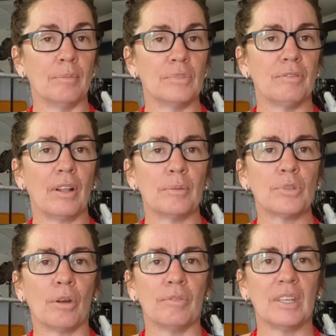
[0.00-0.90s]

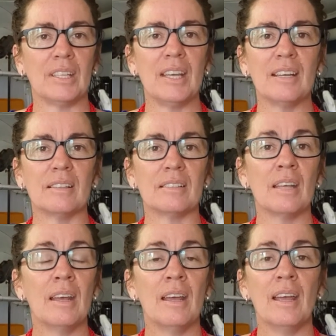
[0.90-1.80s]
developed over the years
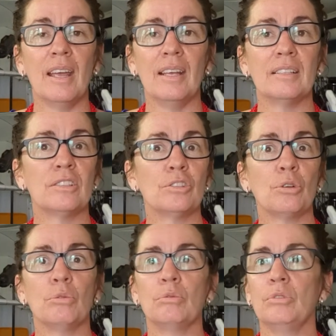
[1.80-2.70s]
is
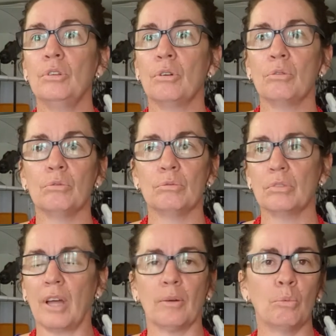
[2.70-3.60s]
to, you know,
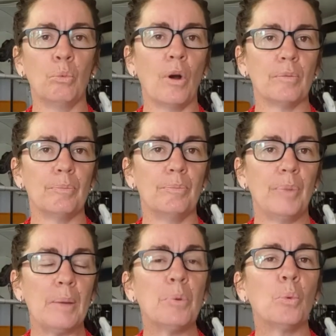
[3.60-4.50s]
like what
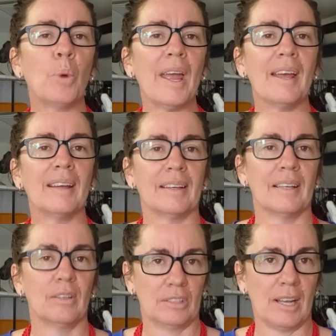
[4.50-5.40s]
people wear
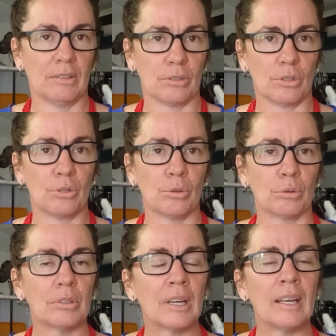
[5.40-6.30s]
tells a
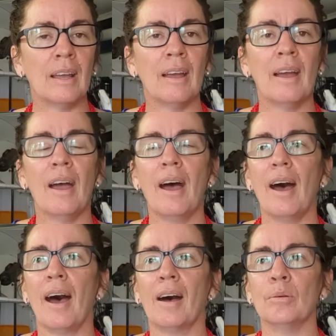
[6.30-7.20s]
story,
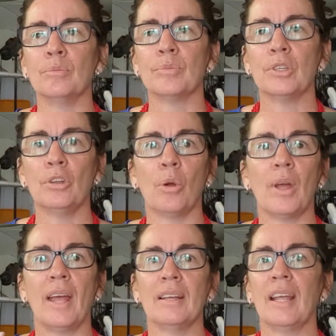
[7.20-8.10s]
you know,
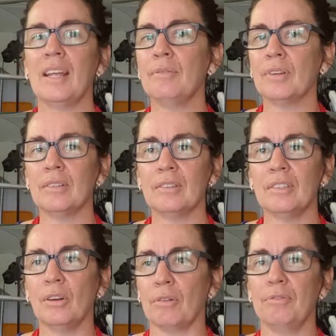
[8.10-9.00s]
and even,
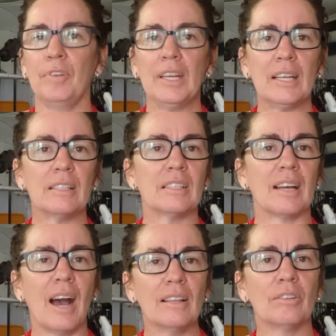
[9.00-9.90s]
you know, fitting into
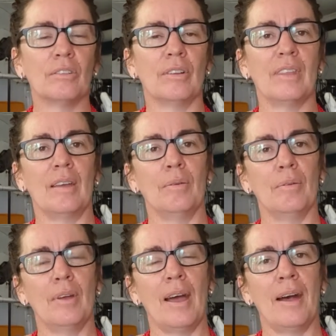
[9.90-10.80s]
color and
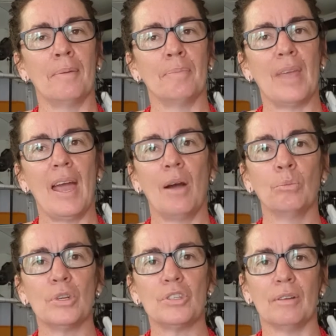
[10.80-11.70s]
their how
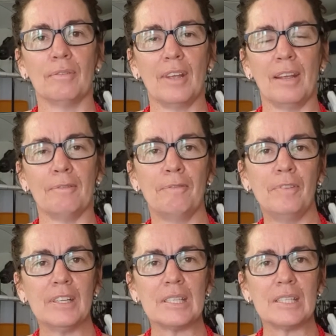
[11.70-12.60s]
much it
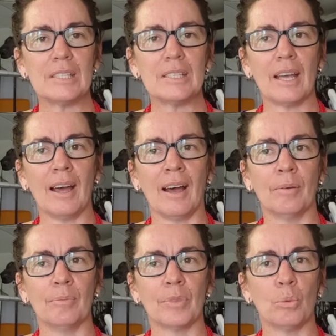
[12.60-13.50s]
fits
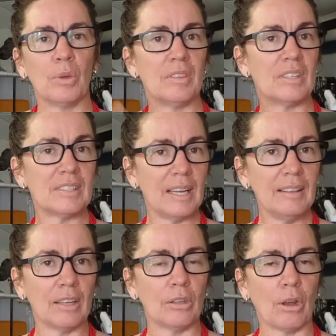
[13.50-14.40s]
with the
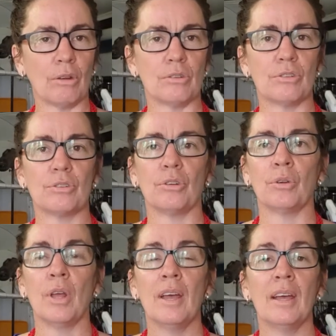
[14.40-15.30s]
scene that you're going to shoot,